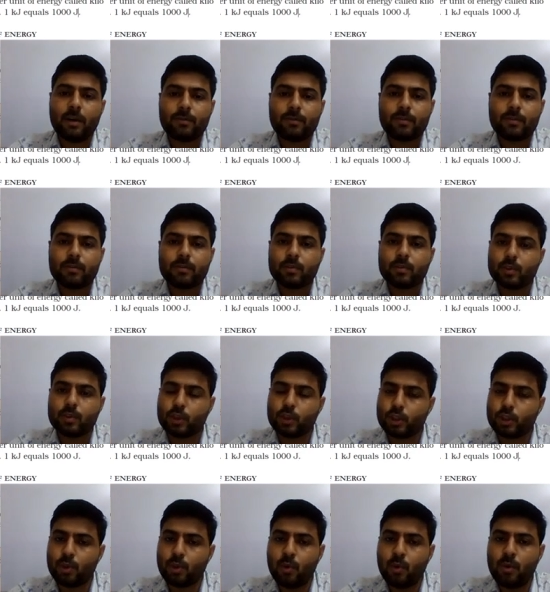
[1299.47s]
of
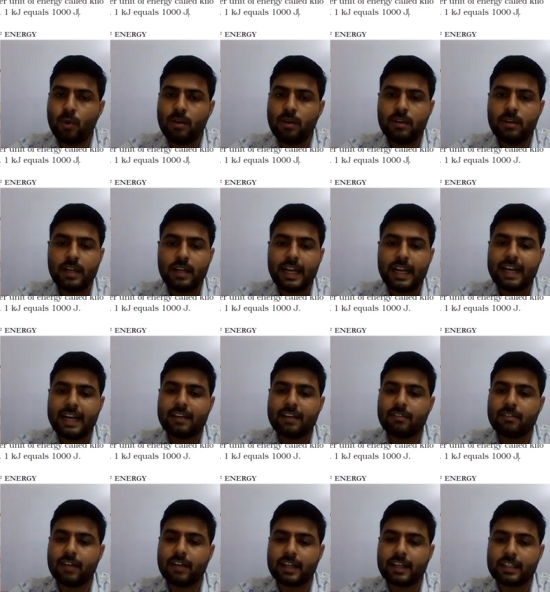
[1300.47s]
joule
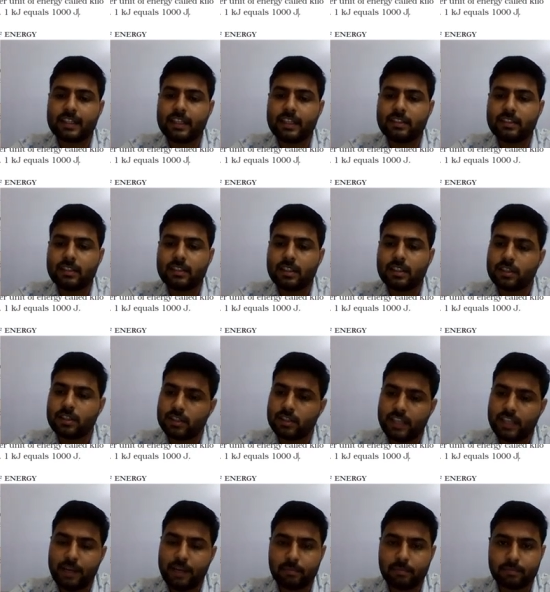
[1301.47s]
and work is
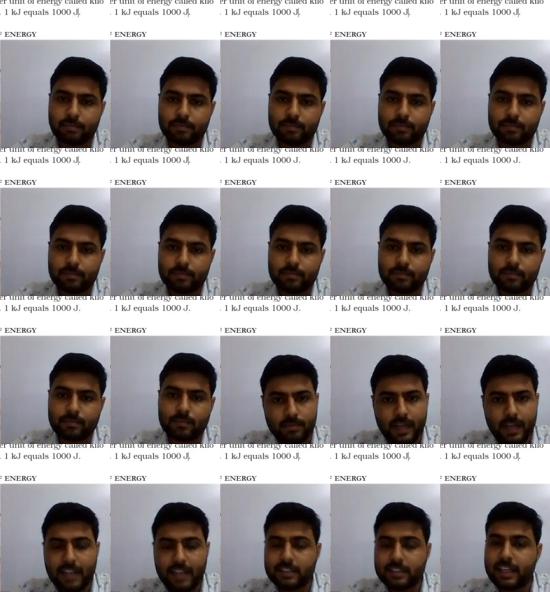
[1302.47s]
same.
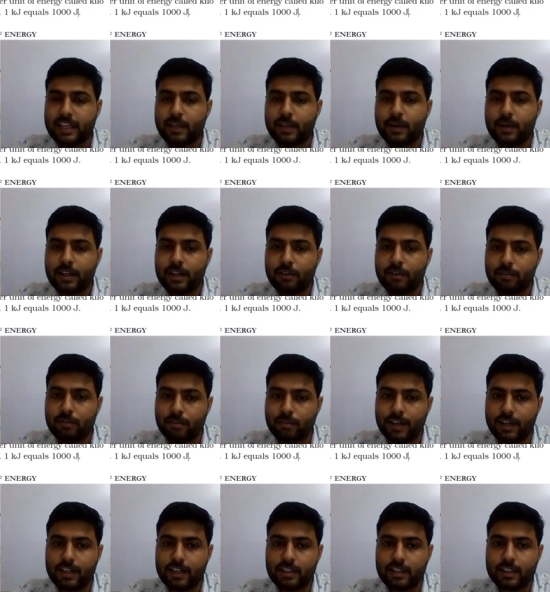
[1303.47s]
SI unit of
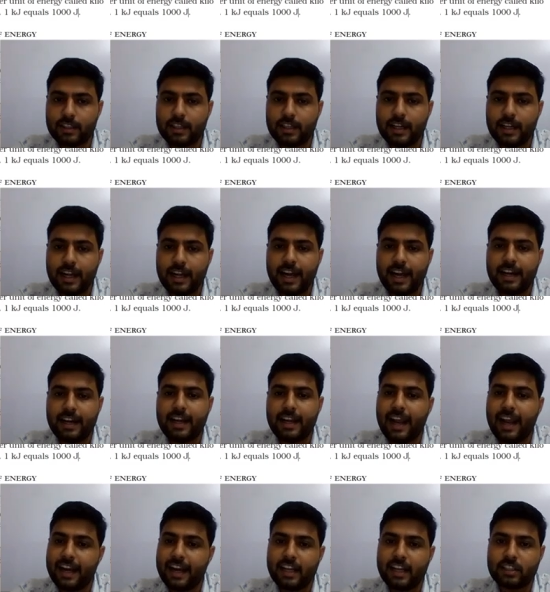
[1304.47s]
work and
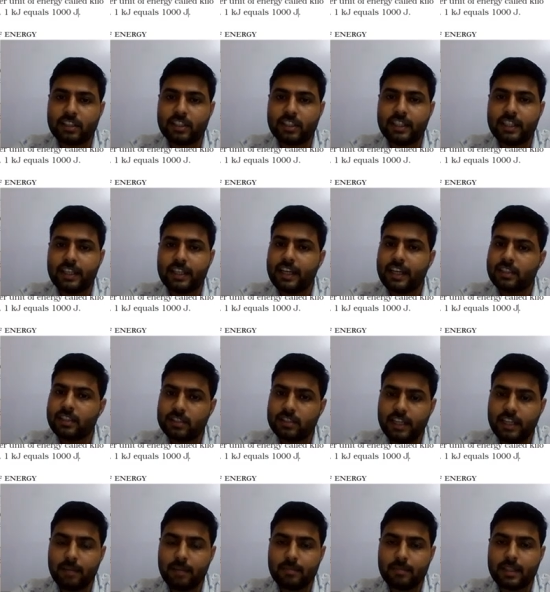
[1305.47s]
energy is
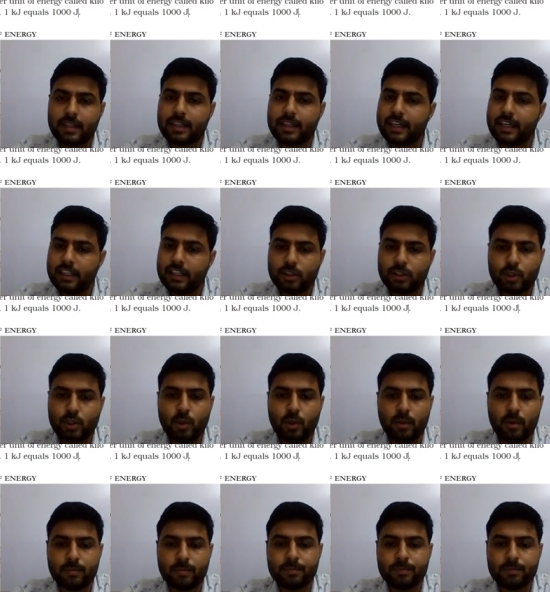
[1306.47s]
same, that is joule.